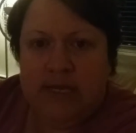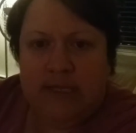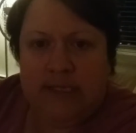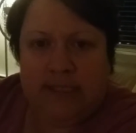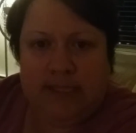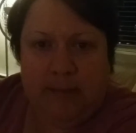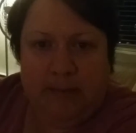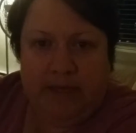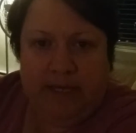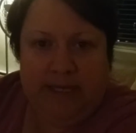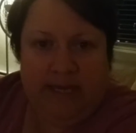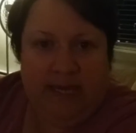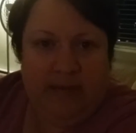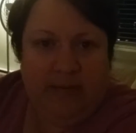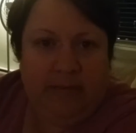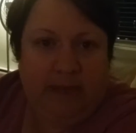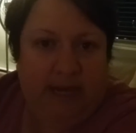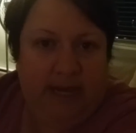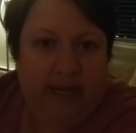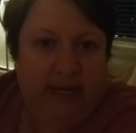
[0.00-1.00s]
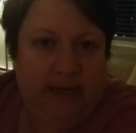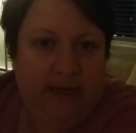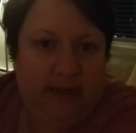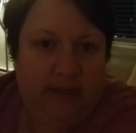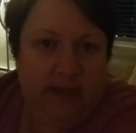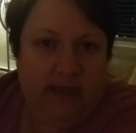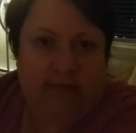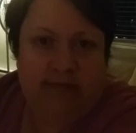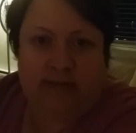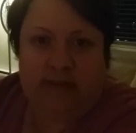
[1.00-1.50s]
somebody had made a
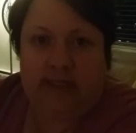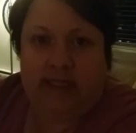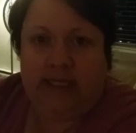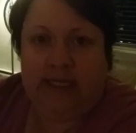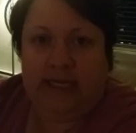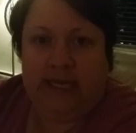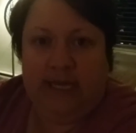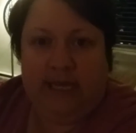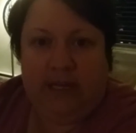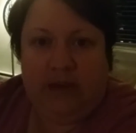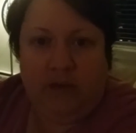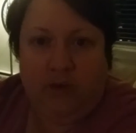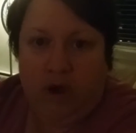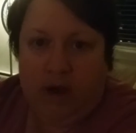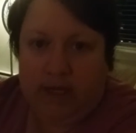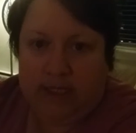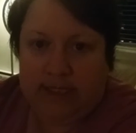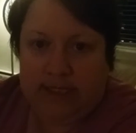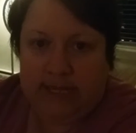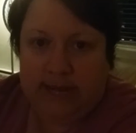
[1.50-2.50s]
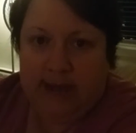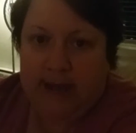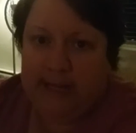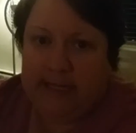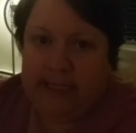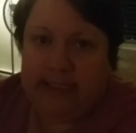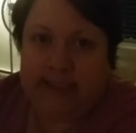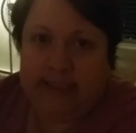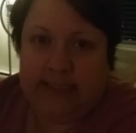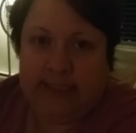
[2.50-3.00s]
lovely quinoa
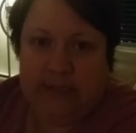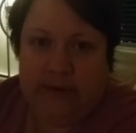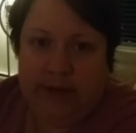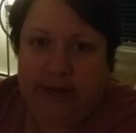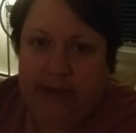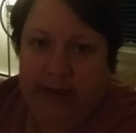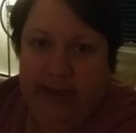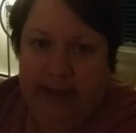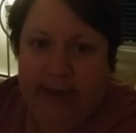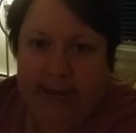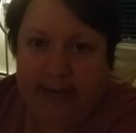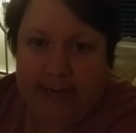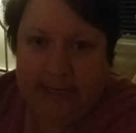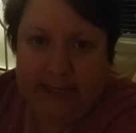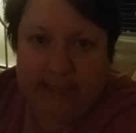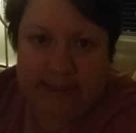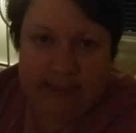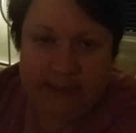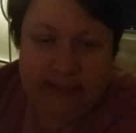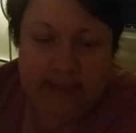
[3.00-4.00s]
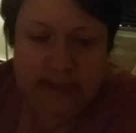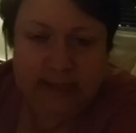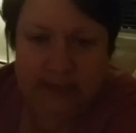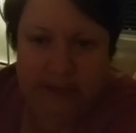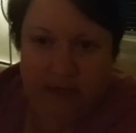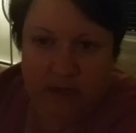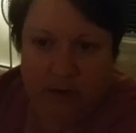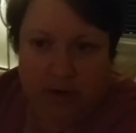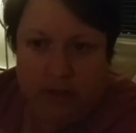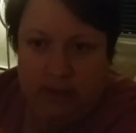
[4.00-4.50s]
salad, so I had,
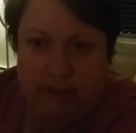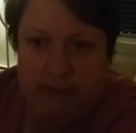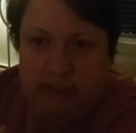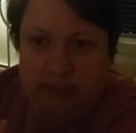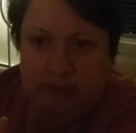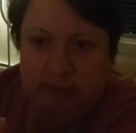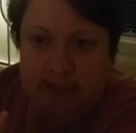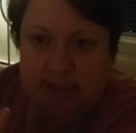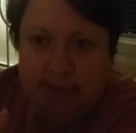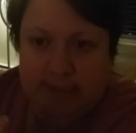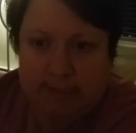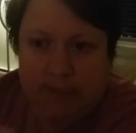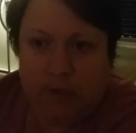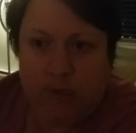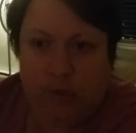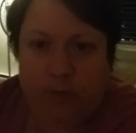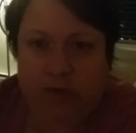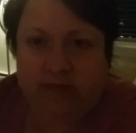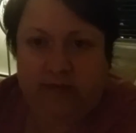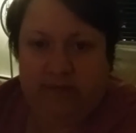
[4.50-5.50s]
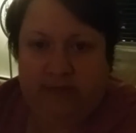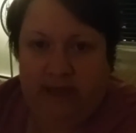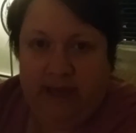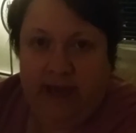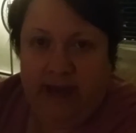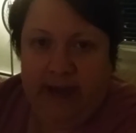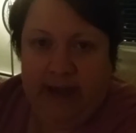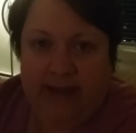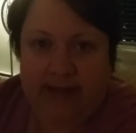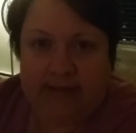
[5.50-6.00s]
you know, a little scoop of
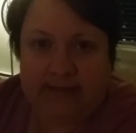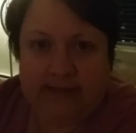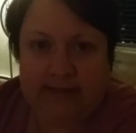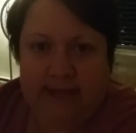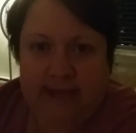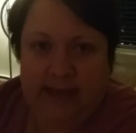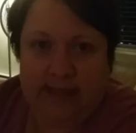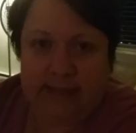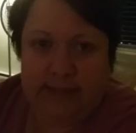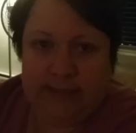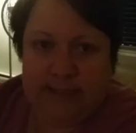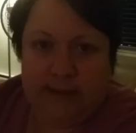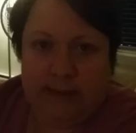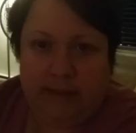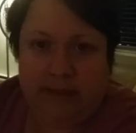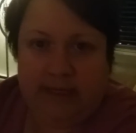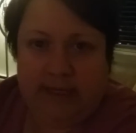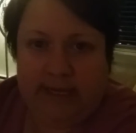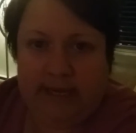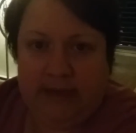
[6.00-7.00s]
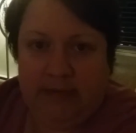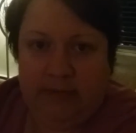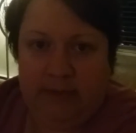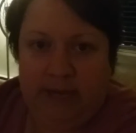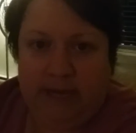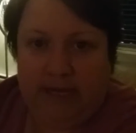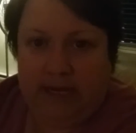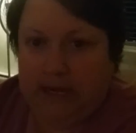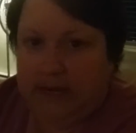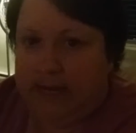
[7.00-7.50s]
that, and somebody had
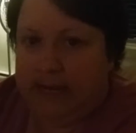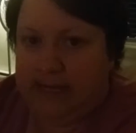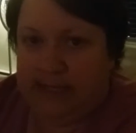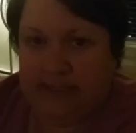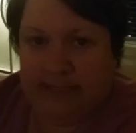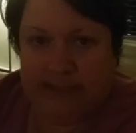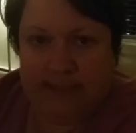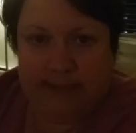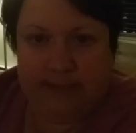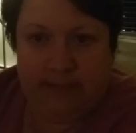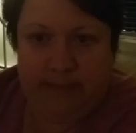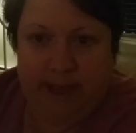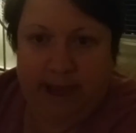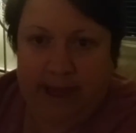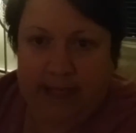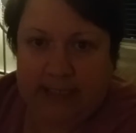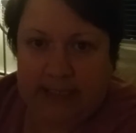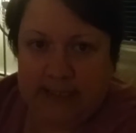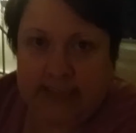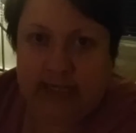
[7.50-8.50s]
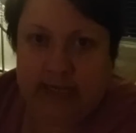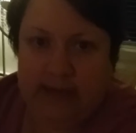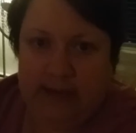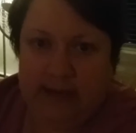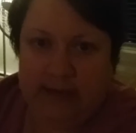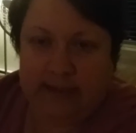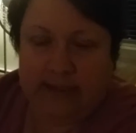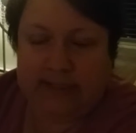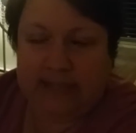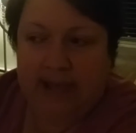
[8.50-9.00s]
made a nice
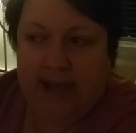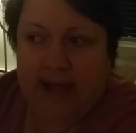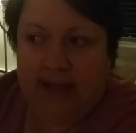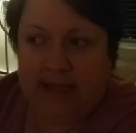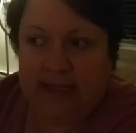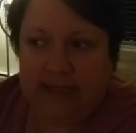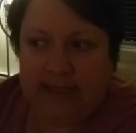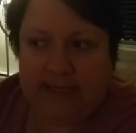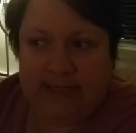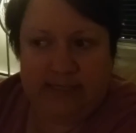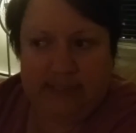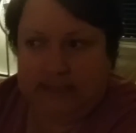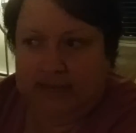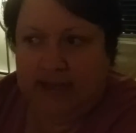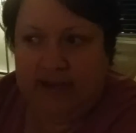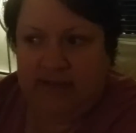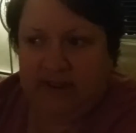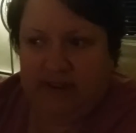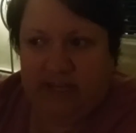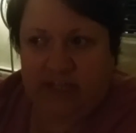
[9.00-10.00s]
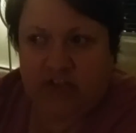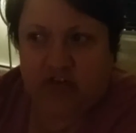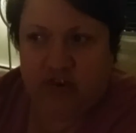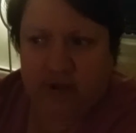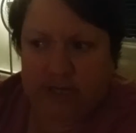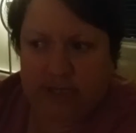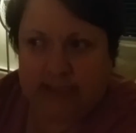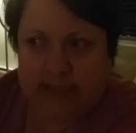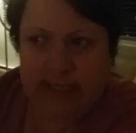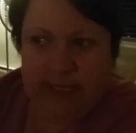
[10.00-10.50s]
pasta salad that didn't have any
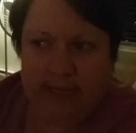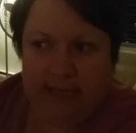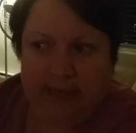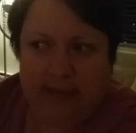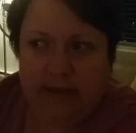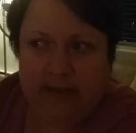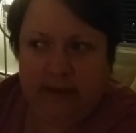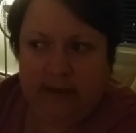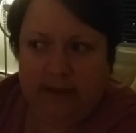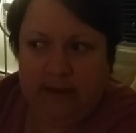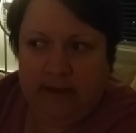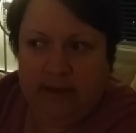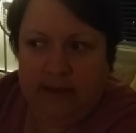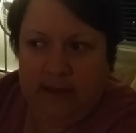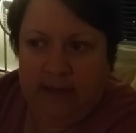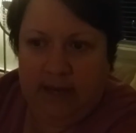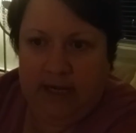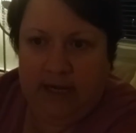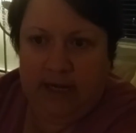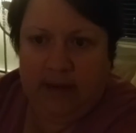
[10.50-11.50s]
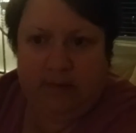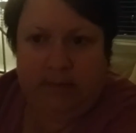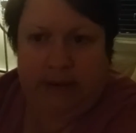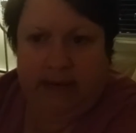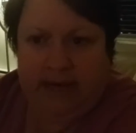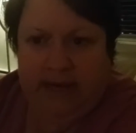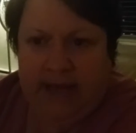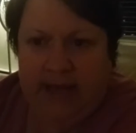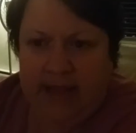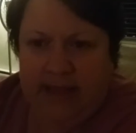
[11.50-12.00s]
dressing. It didn't
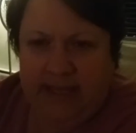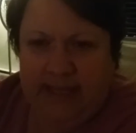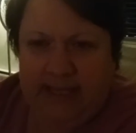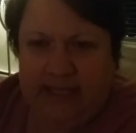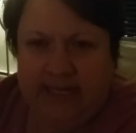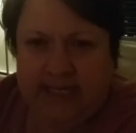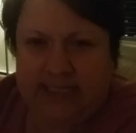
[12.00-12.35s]
have like an